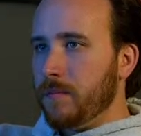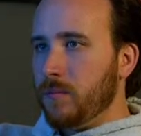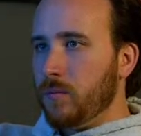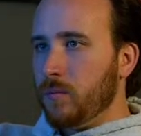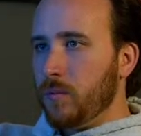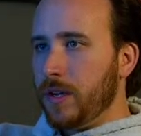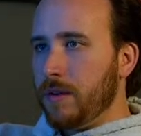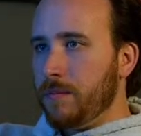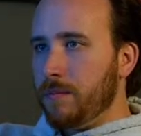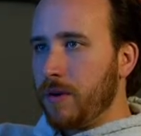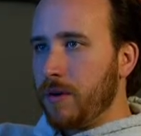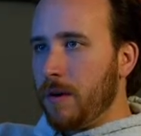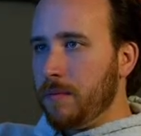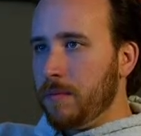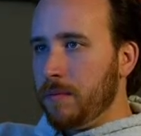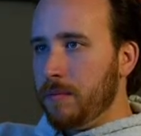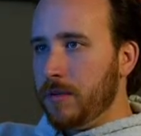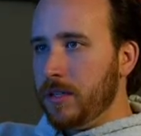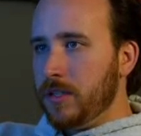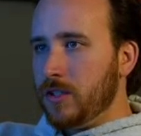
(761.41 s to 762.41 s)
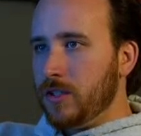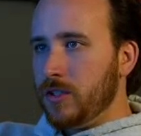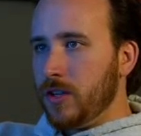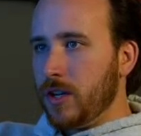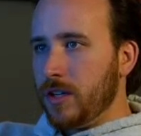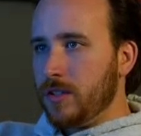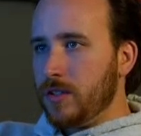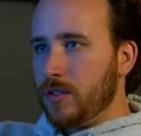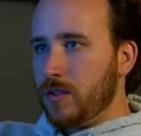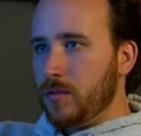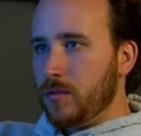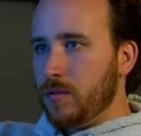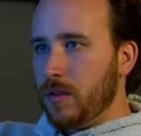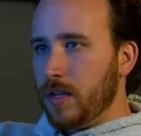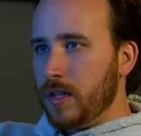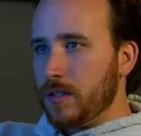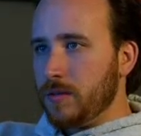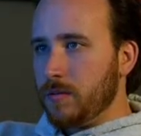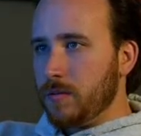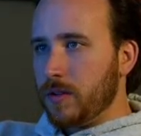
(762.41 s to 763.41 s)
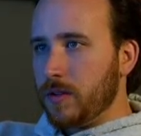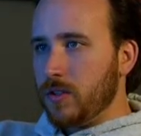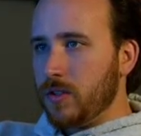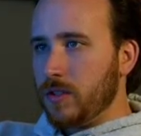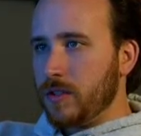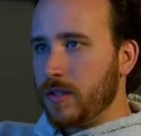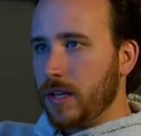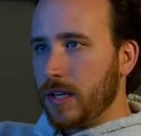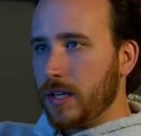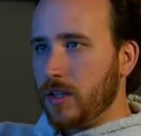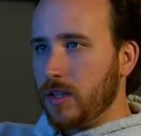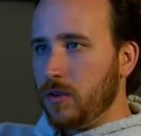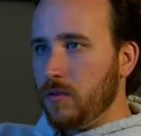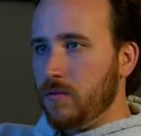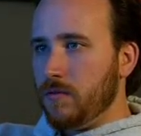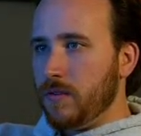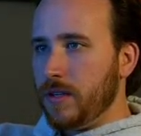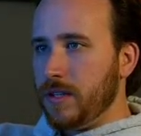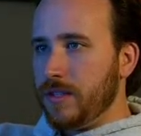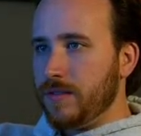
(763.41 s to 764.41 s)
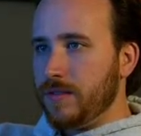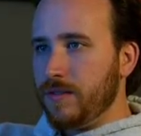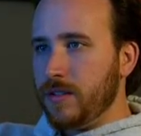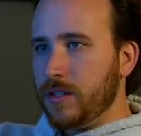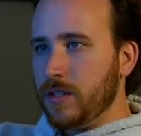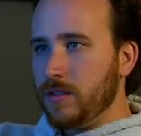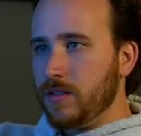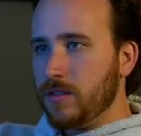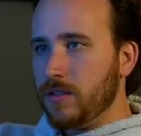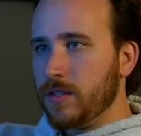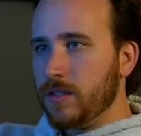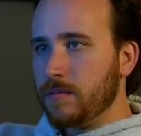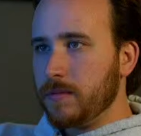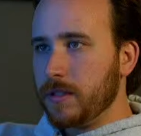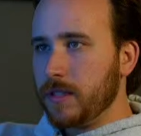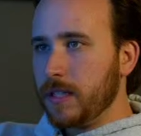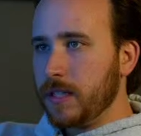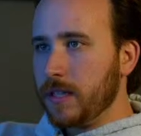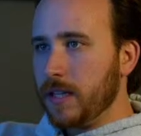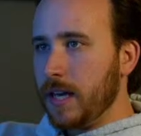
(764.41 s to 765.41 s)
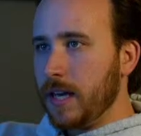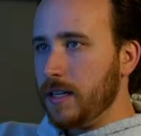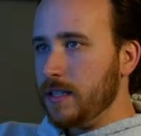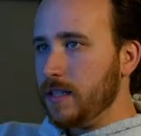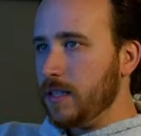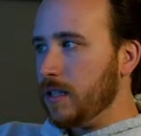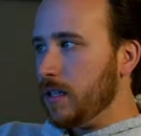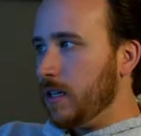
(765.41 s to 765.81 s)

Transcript: We can probably just do this with just like UV spheres or something like that.